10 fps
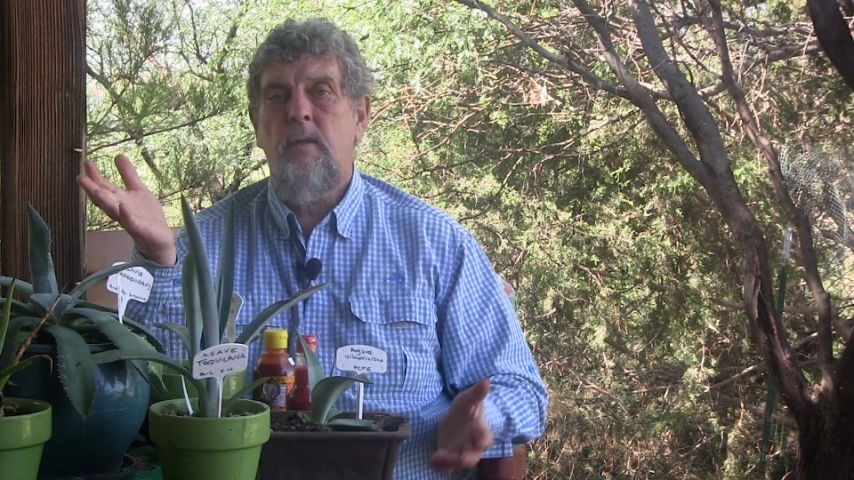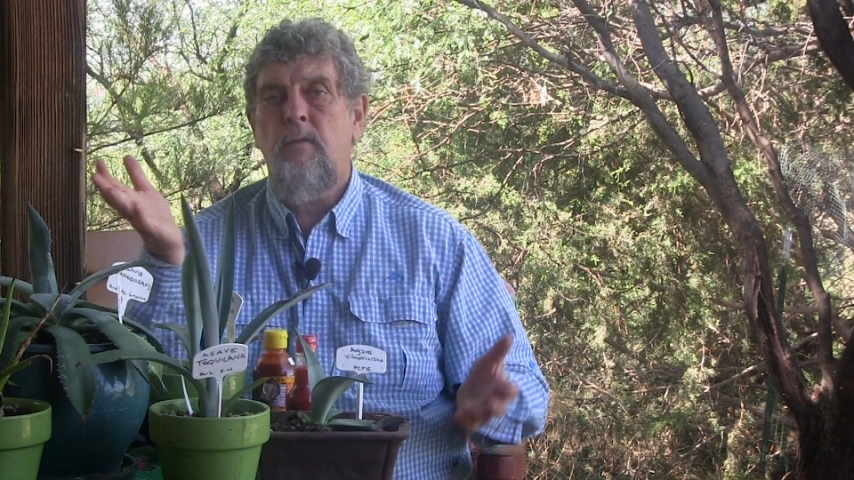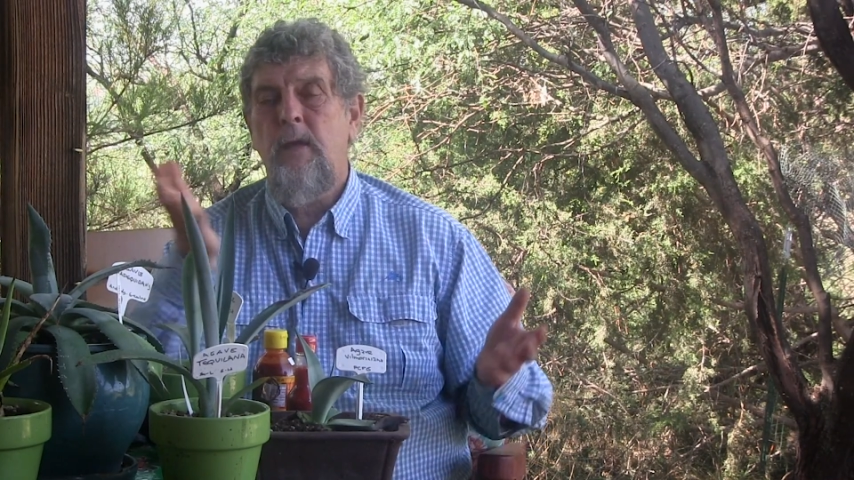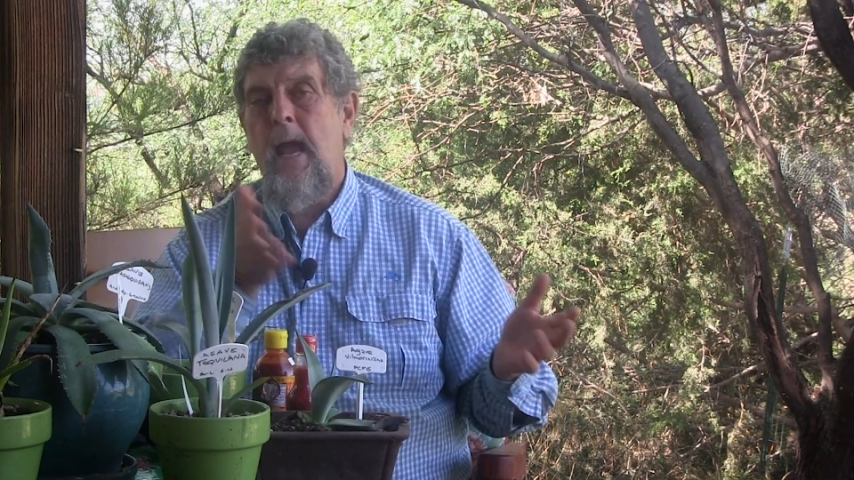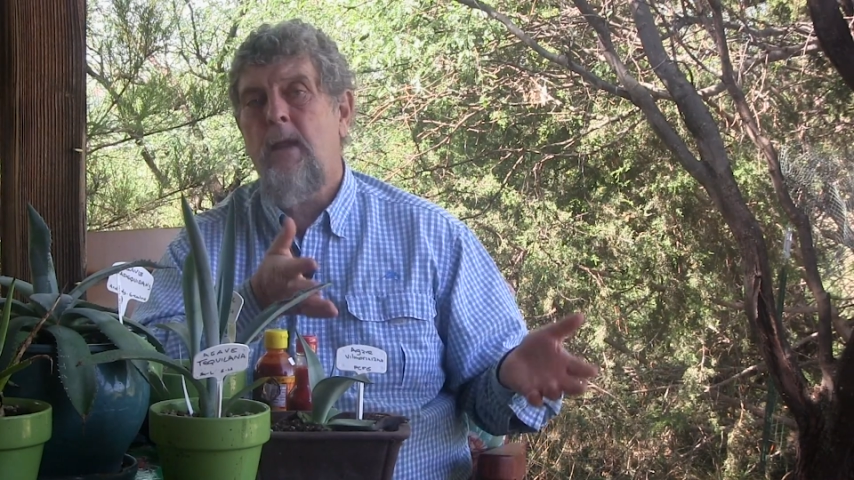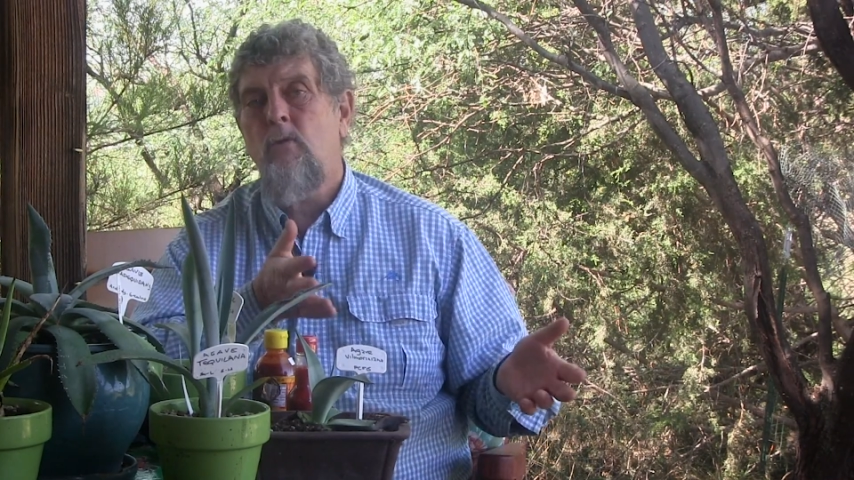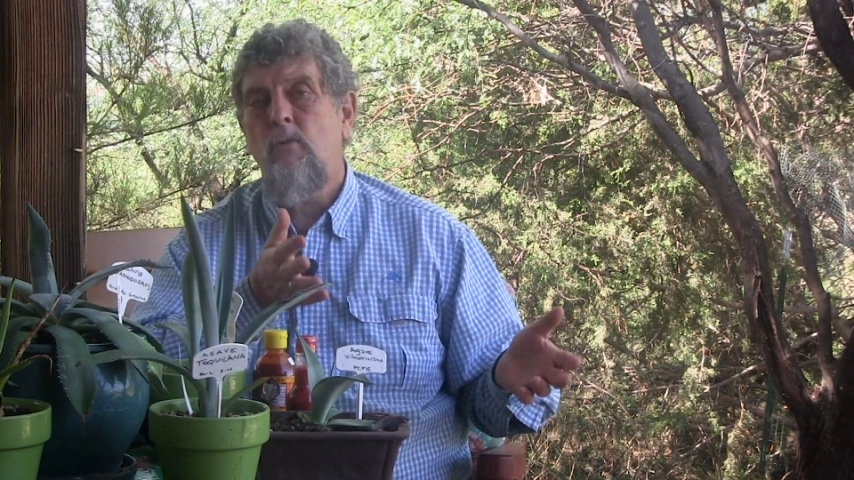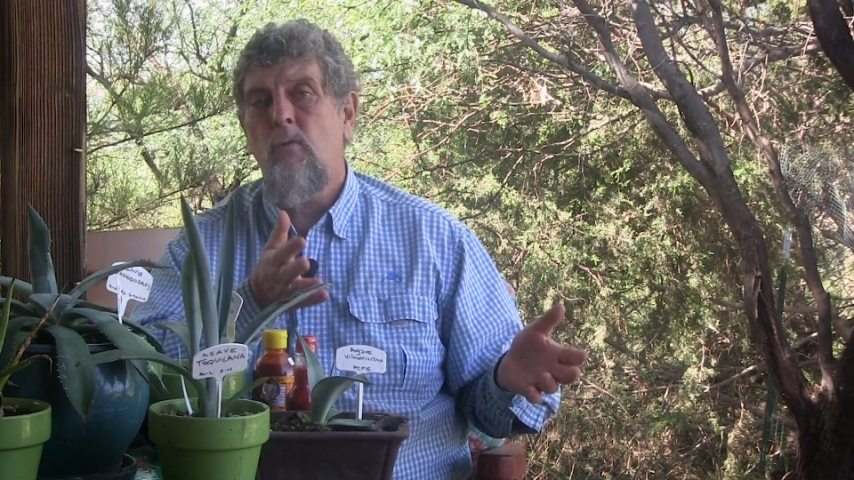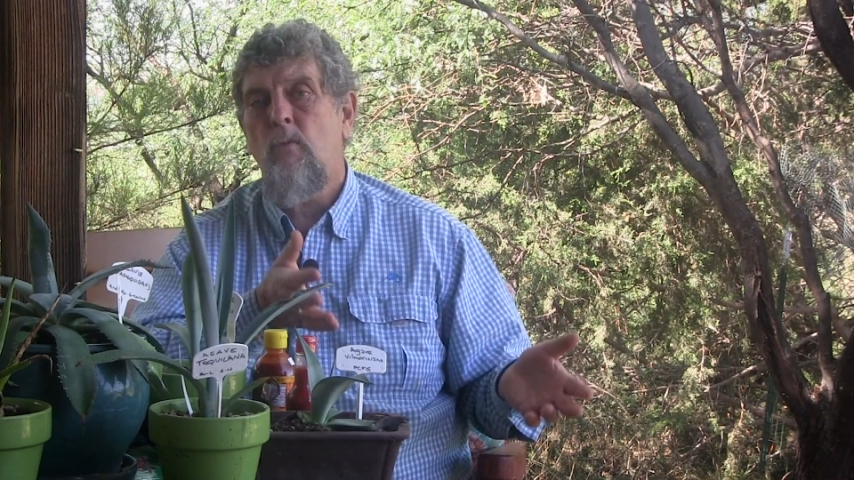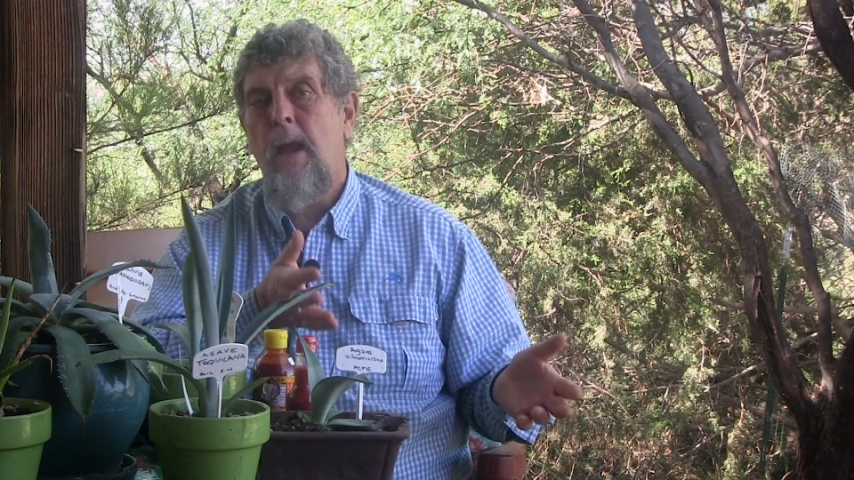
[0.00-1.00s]
the
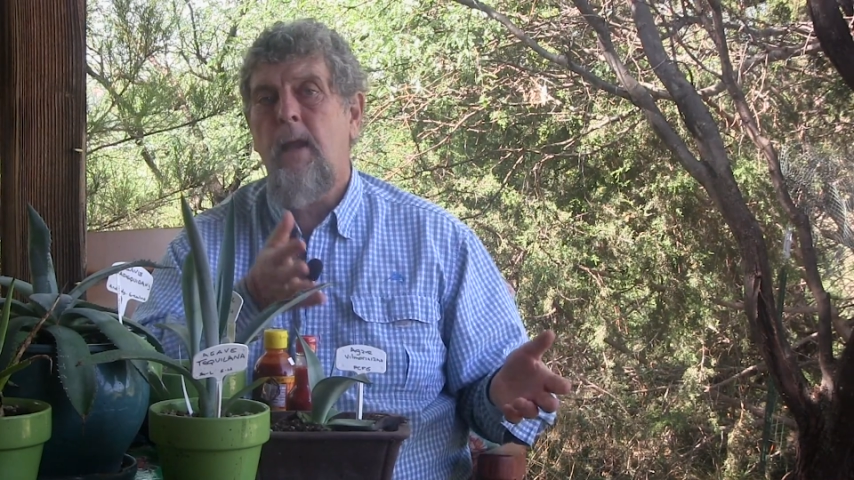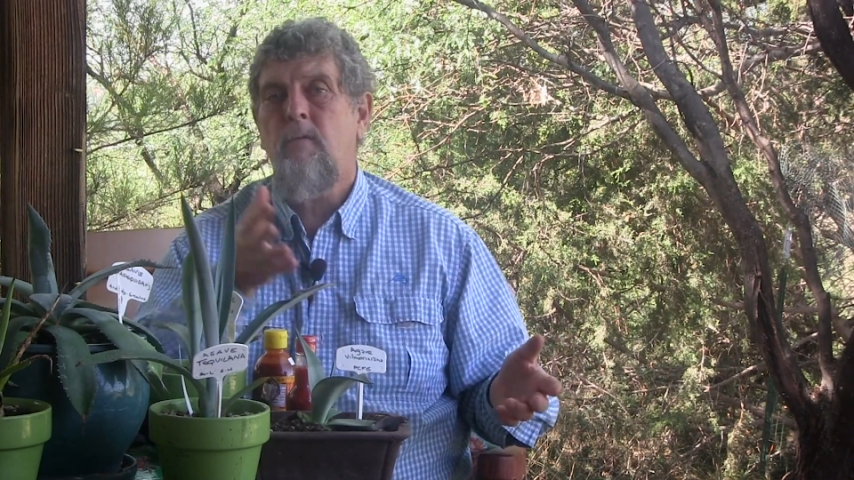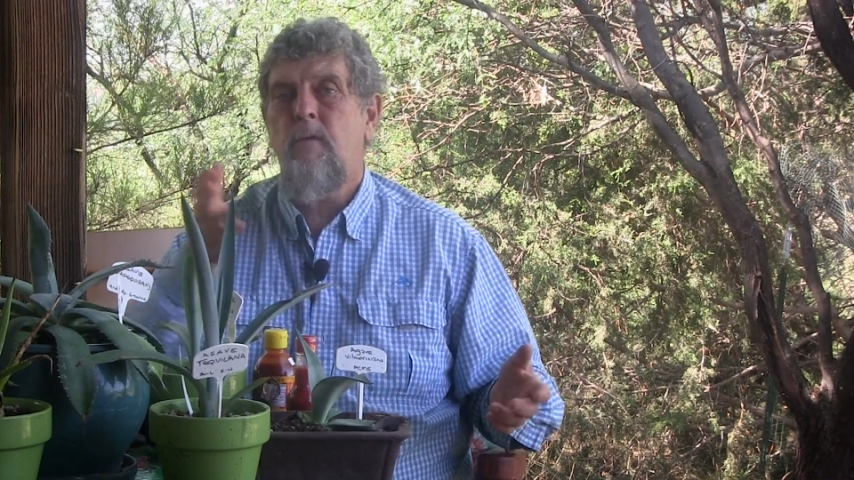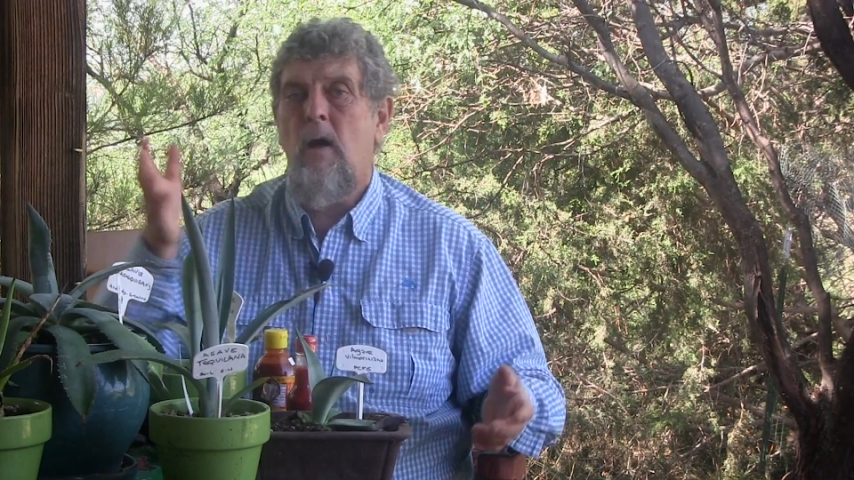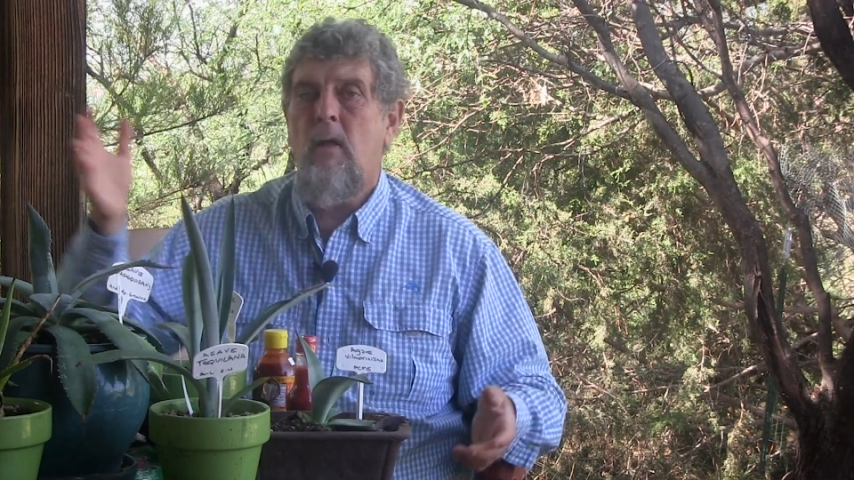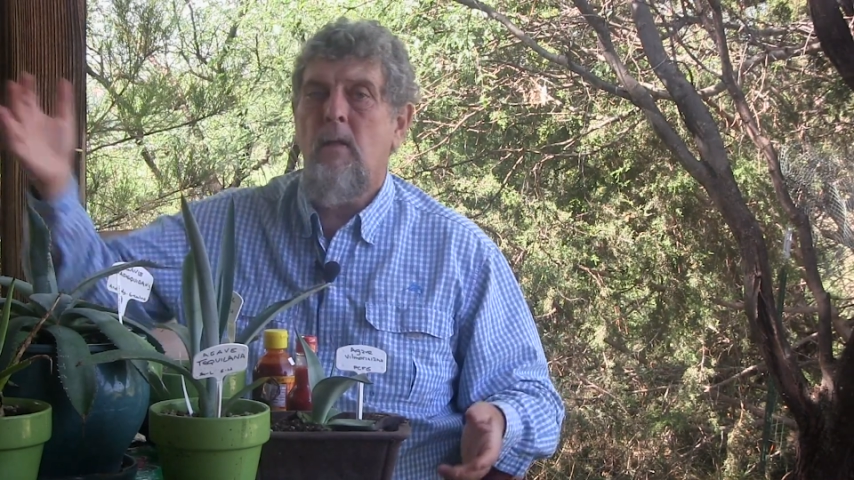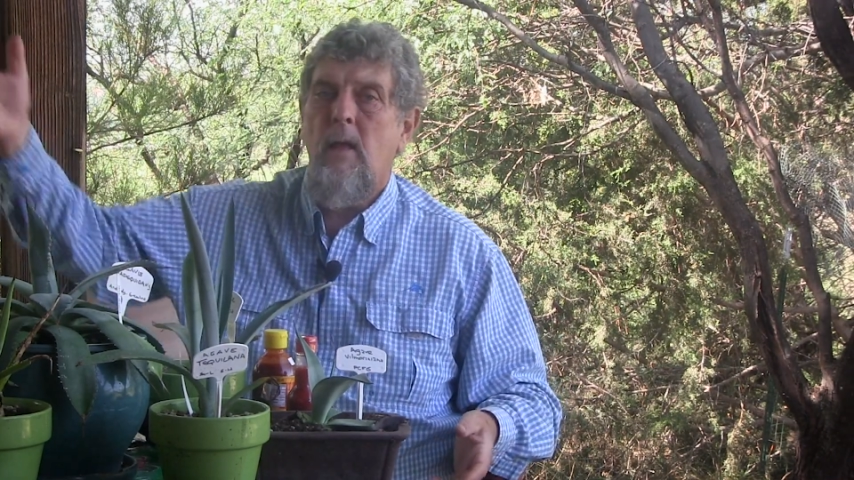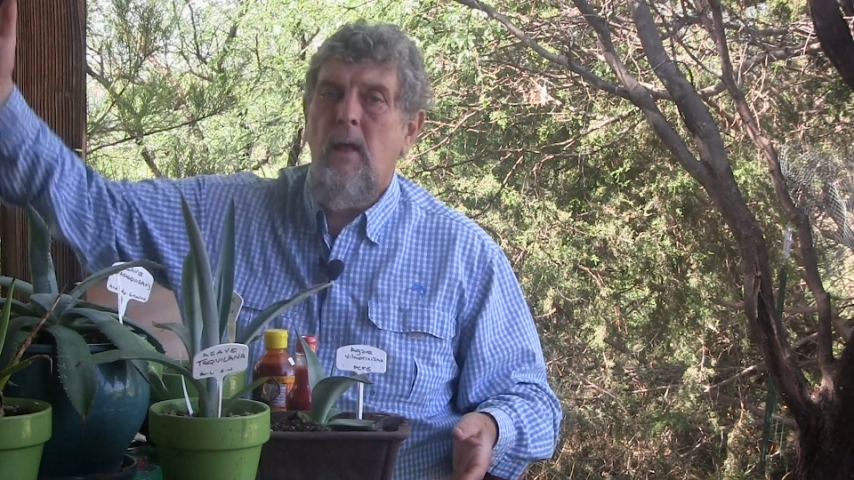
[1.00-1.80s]
annual rainfall